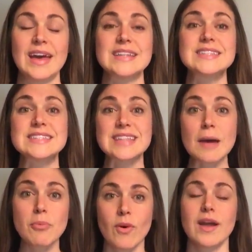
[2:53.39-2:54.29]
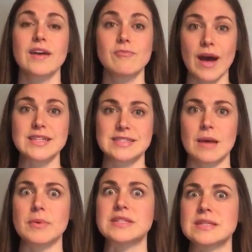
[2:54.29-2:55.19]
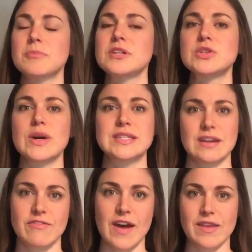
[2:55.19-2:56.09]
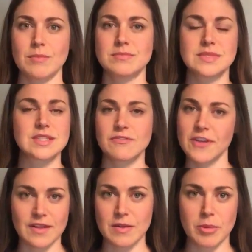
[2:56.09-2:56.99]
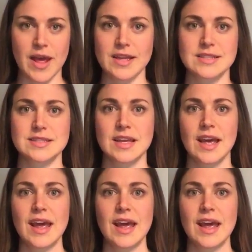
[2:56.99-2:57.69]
Step 1 of my step is simply to identify them, to fill in the blanks.